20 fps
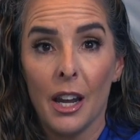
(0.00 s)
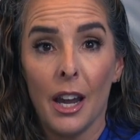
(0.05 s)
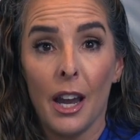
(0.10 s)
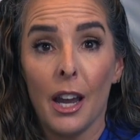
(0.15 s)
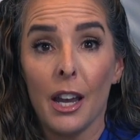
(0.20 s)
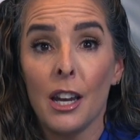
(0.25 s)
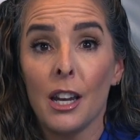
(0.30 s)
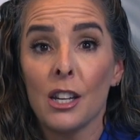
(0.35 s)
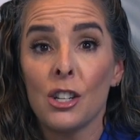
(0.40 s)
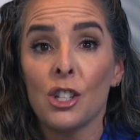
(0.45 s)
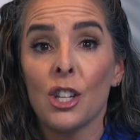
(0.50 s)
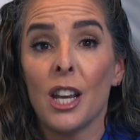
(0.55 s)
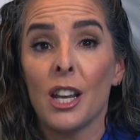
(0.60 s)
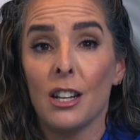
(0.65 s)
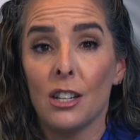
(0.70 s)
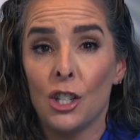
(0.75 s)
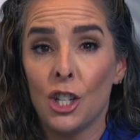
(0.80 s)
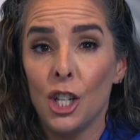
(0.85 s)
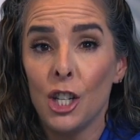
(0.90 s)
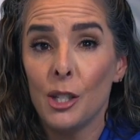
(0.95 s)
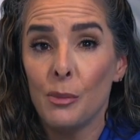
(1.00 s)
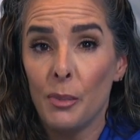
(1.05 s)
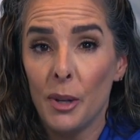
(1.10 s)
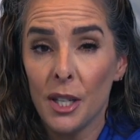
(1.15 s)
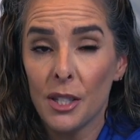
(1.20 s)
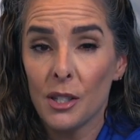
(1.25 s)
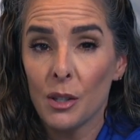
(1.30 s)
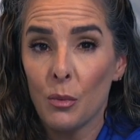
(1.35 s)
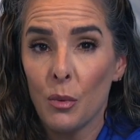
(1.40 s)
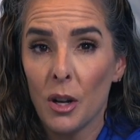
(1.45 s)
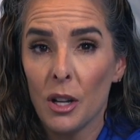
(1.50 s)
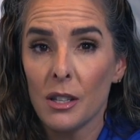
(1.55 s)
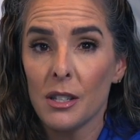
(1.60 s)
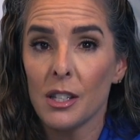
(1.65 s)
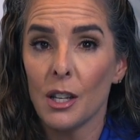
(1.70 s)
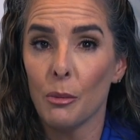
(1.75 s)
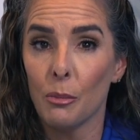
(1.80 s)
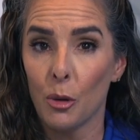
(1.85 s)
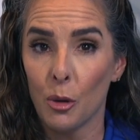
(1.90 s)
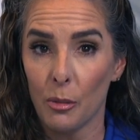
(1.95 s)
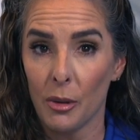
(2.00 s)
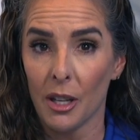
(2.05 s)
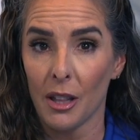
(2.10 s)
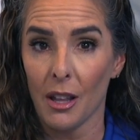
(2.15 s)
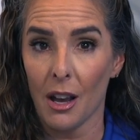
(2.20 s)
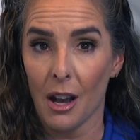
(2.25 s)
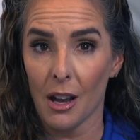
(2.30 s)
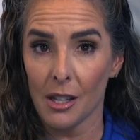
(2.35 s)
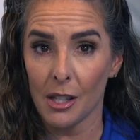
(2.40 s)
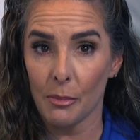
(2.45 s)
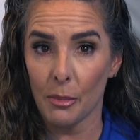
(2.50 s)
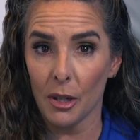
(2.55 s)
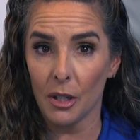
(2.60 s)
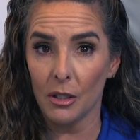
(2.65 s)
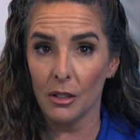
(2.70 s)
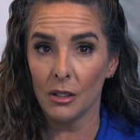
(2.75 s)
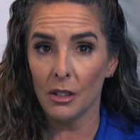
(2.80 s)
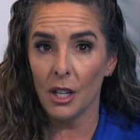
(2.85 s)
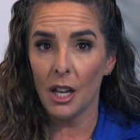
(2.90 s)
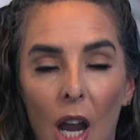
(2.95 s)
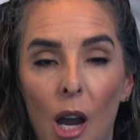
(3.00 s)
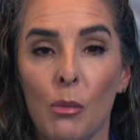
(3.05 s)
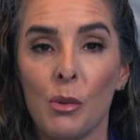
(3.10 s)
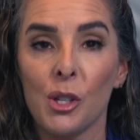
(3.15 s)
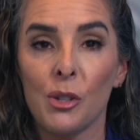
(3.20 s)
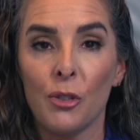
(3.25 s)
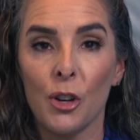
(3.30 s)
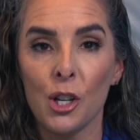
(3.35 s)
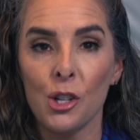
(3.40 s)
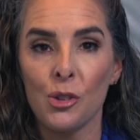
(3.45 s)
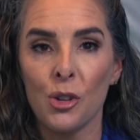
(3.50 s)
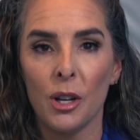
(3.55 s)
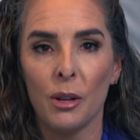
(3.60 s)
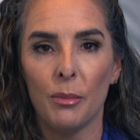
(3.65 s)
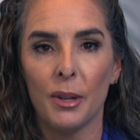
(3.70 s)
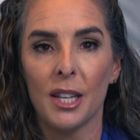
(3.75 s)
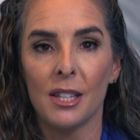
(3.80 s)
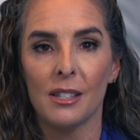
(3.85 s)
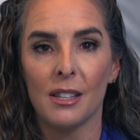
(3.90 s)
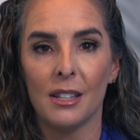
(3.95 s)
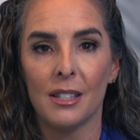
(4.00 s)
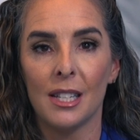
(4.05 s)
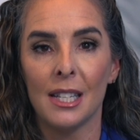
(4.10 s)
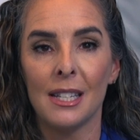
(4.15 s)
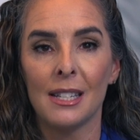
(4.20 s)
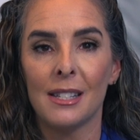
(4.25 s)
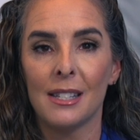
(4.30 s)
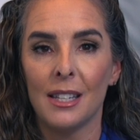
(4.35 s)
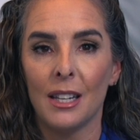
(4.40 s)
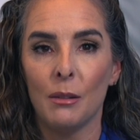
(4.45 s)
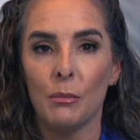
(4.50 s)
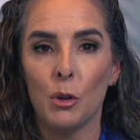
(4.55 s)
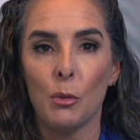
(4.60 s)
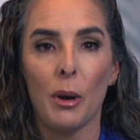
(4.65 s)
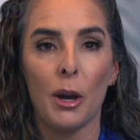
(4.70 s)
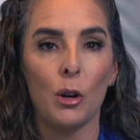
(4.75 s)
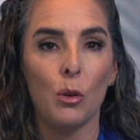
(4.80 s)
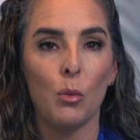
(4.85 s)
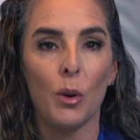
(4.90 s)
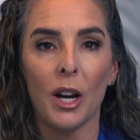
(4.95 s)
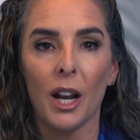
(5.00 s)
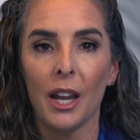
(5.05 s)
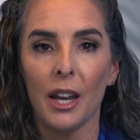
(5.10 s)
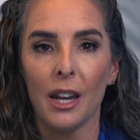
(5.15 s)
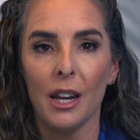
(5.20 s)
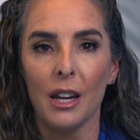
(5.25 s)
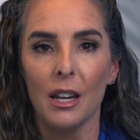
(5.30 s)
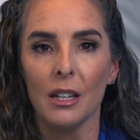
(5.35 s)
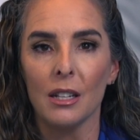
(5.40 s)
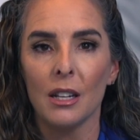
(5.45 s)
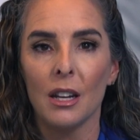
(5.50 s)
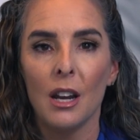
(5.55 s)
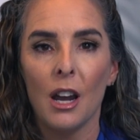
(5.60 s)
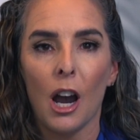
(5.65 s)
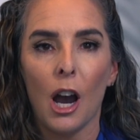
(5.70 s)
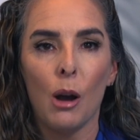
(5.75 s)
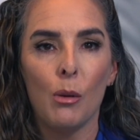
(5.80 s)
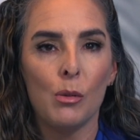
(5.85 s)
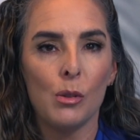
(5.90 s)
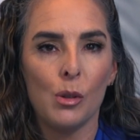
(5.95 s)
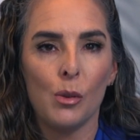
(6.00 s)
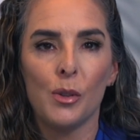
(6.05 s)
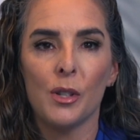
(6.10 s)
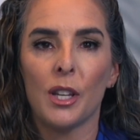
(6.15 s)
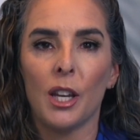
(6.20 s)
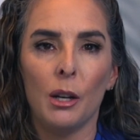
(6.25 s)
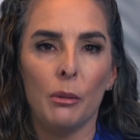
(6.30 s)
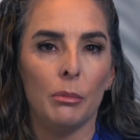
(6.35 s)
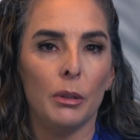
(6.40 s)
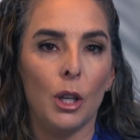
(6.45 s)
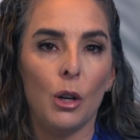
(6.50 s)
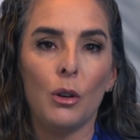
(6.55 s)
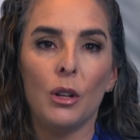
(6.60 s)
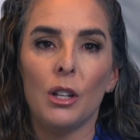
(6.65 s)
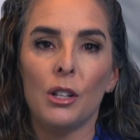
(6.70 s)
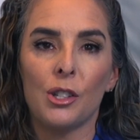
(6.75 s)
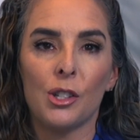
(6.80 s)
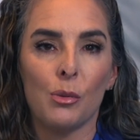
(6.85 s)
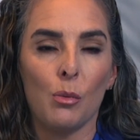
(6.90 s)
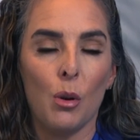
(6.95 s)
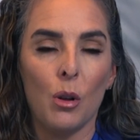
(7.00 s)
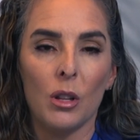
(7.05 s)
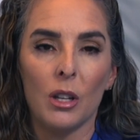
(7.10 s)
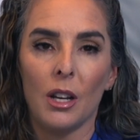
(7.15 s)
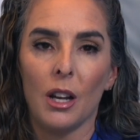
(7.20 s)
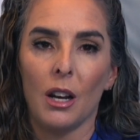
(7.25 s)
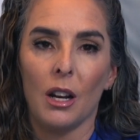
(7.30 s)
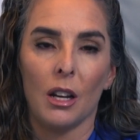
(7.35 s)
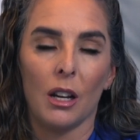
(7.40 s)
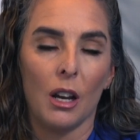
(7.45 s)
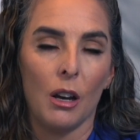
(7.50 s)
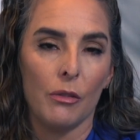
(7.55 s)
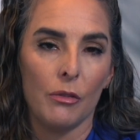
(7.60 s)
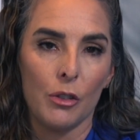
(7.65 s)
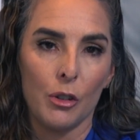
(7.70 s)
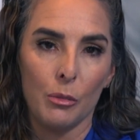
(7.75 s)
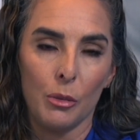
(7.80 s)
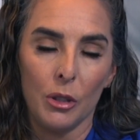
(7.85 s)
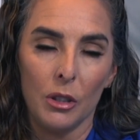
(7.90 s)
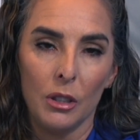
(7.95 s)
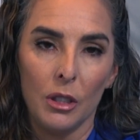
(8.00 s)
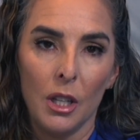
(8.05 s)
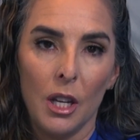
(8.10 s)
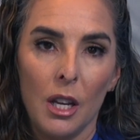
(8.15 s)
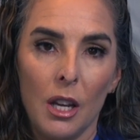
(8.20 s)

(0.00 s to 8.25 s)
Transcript: I actually had a cheese pizza once, and it put me in the hospital. I was frustrated because it didn't seem, no matter what I ate, I was always getting bloated, swollen, and uncomfortable.